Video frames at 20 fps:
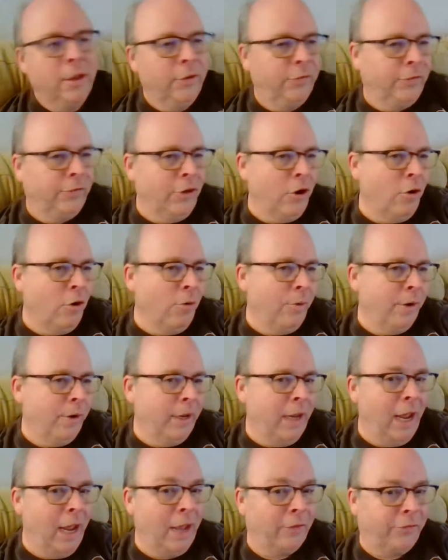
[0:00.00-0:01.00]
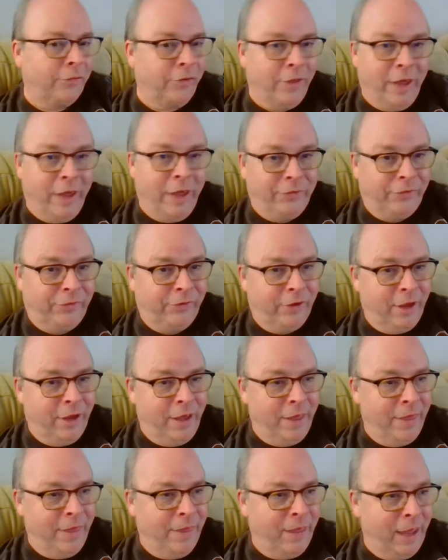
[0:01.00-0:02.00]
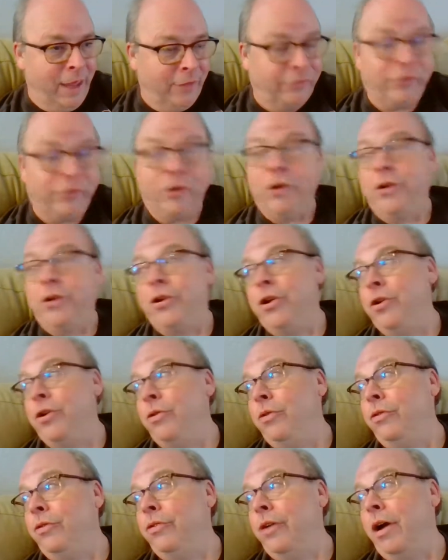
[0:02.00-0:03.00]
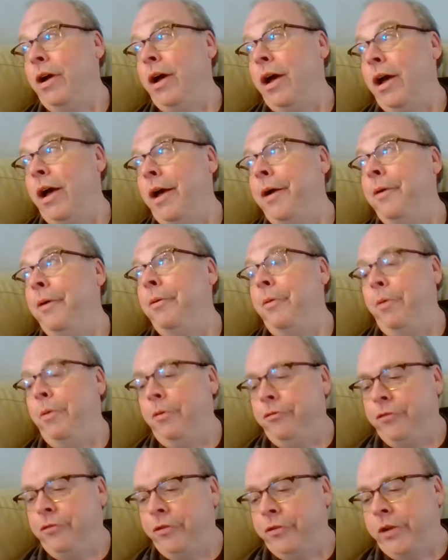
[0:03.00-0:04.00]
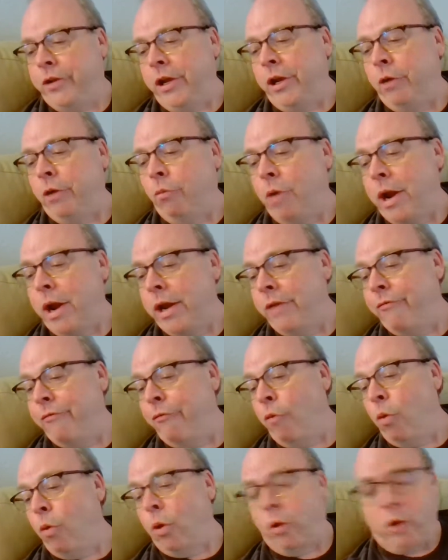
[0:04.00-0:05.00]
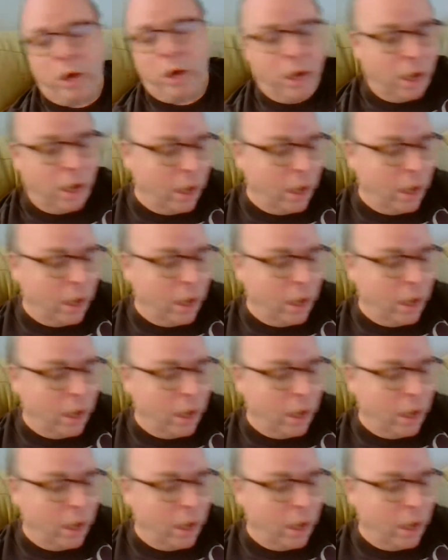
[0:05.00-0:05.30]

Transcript: So yeah, so that's good news. Just getting ready for